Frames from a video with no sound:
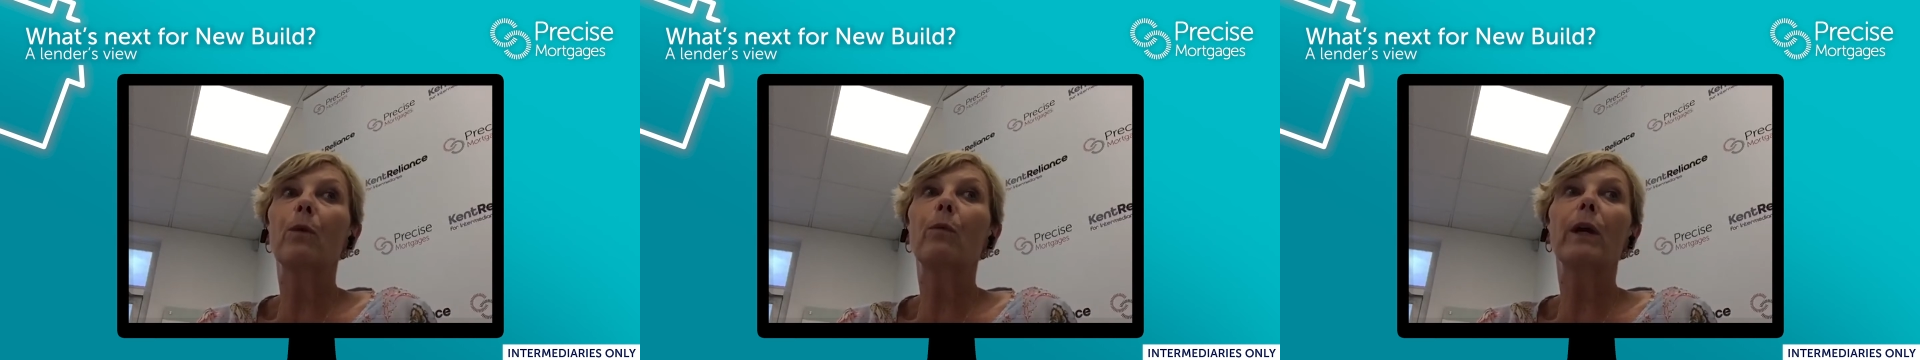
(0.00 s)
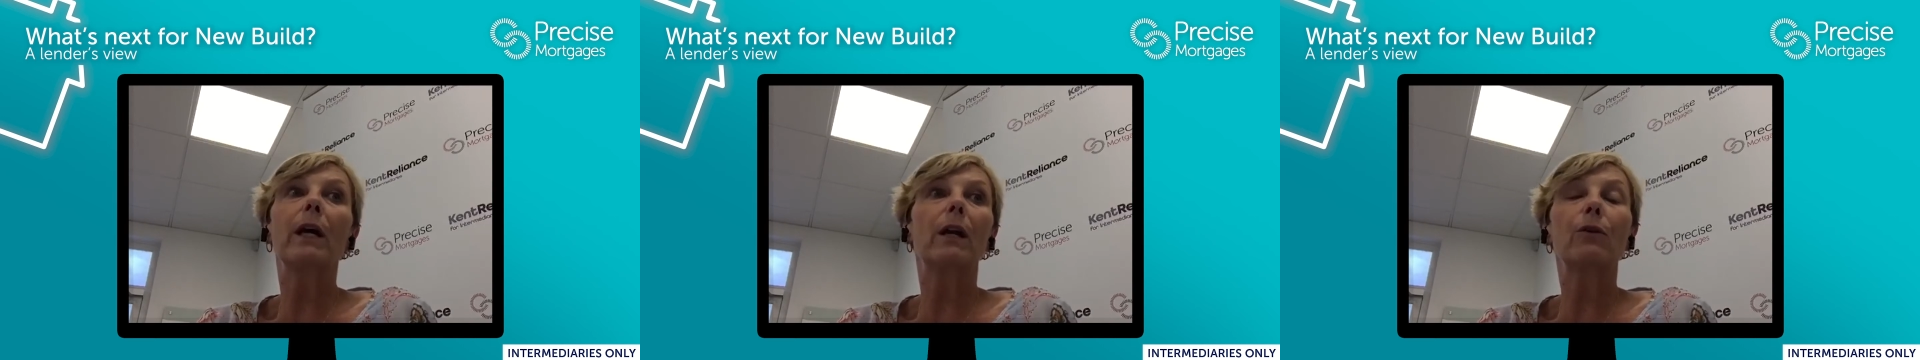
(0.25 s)

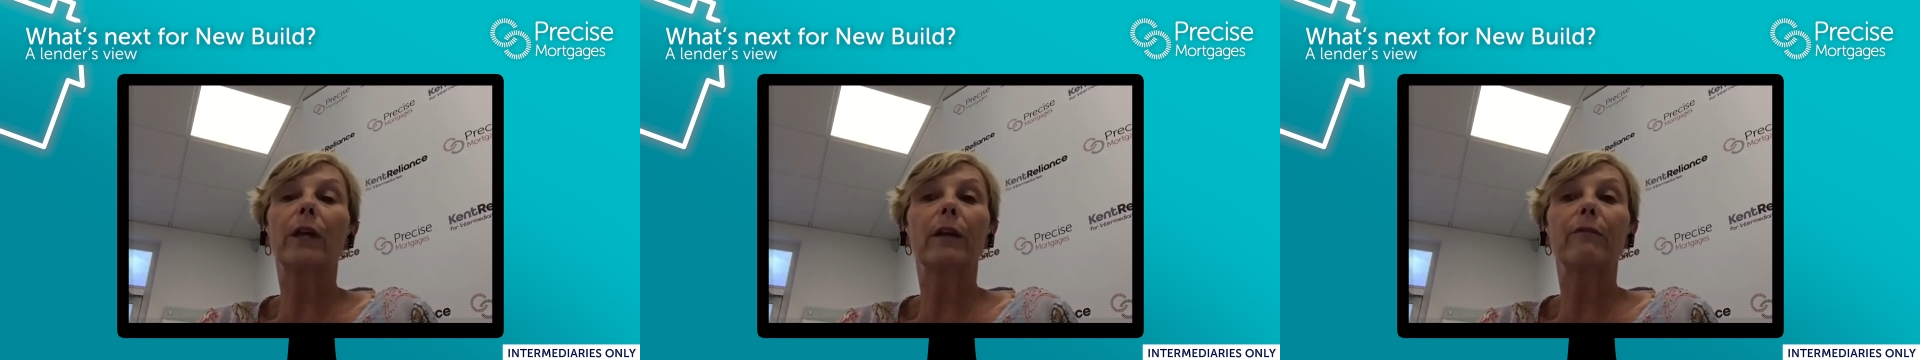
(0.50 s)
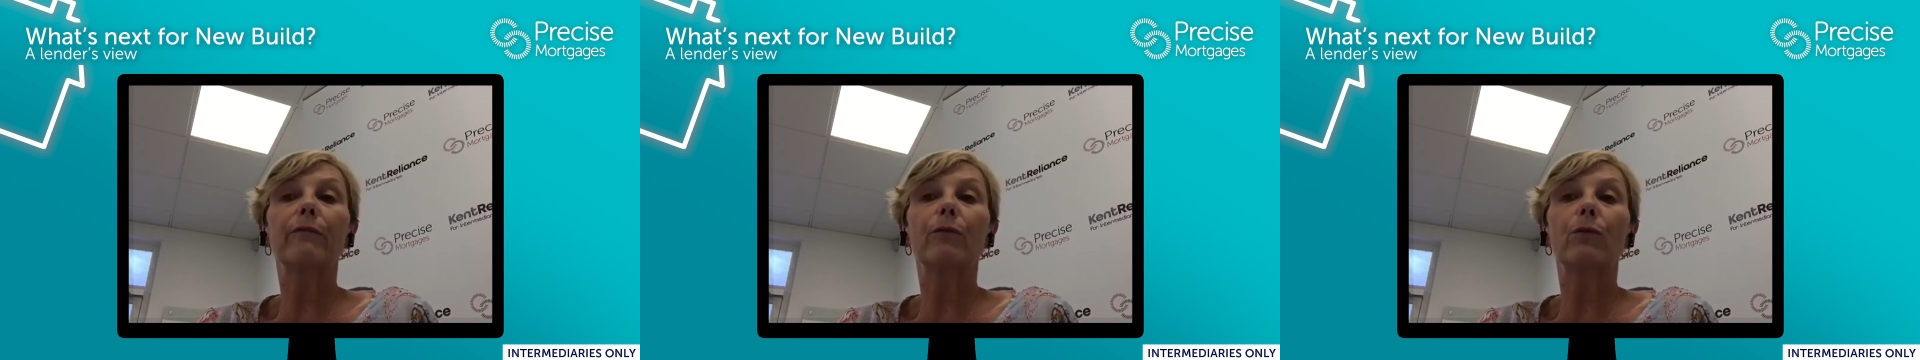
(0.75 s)
we are
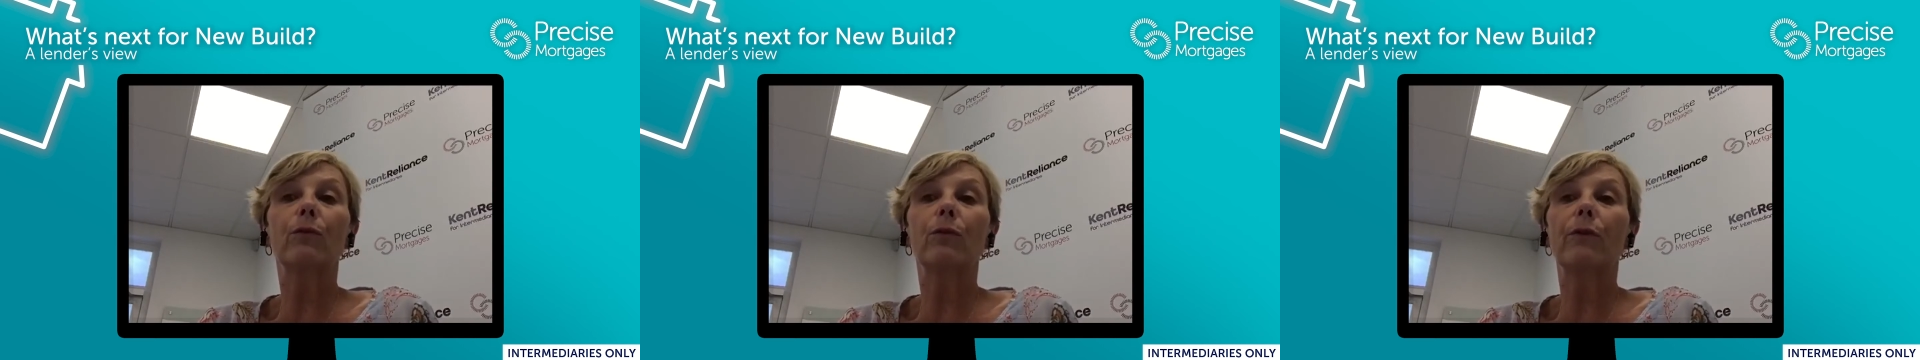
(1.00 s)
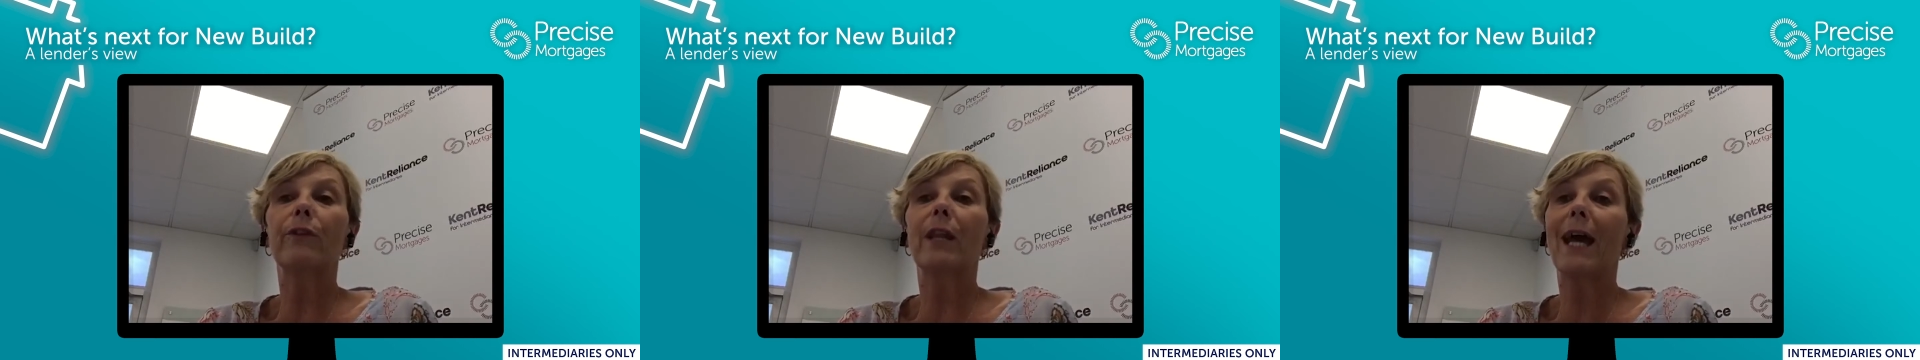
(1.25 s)
looking
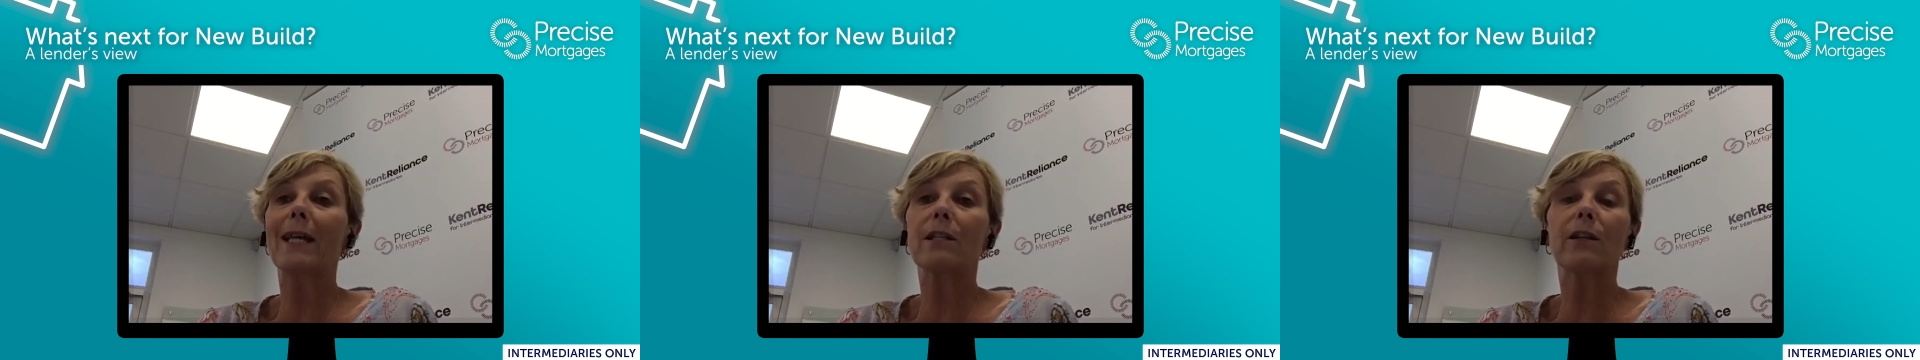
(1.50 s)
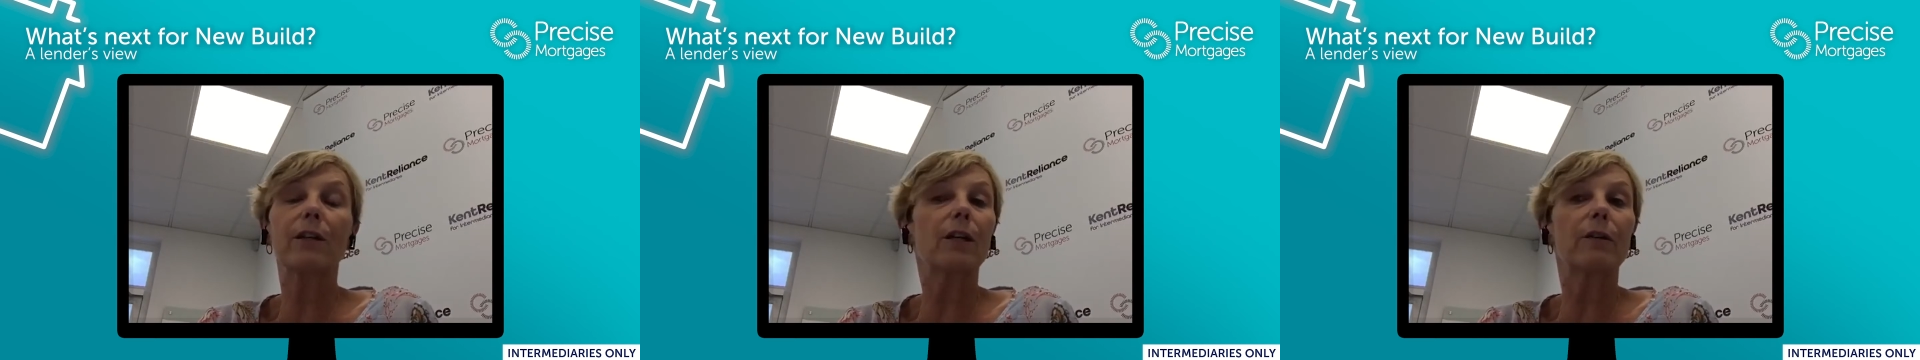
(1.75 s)
for the
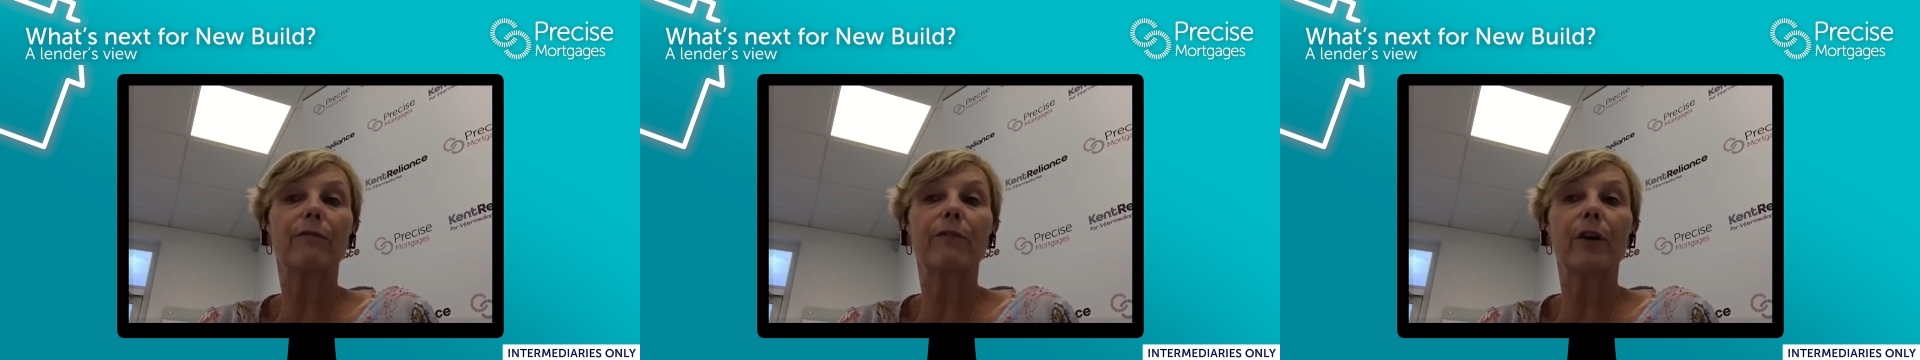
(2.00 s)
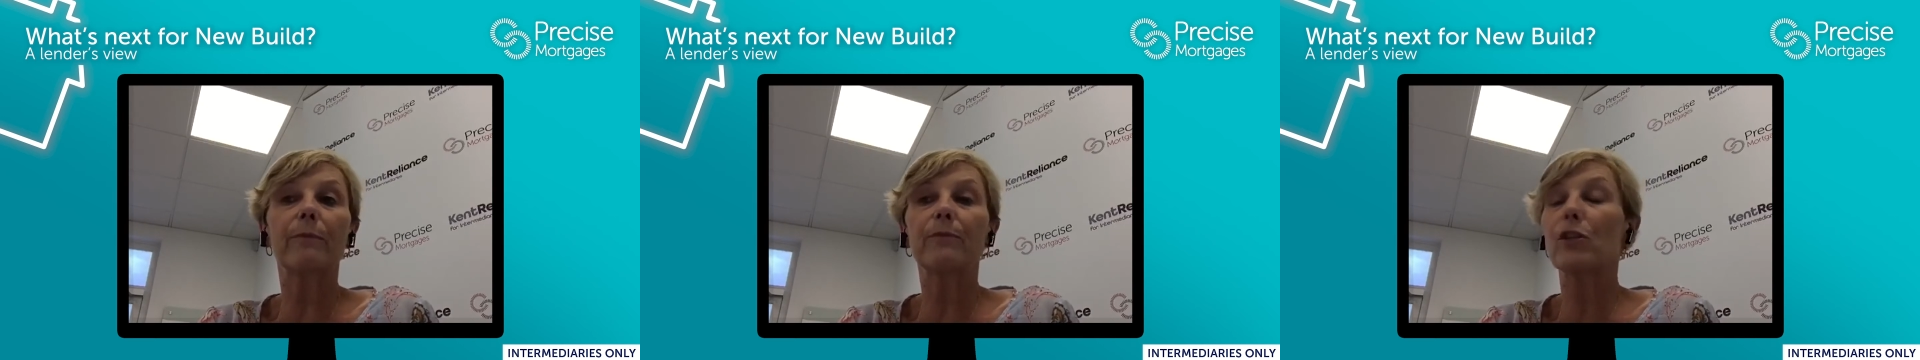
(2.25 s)
letter that confirms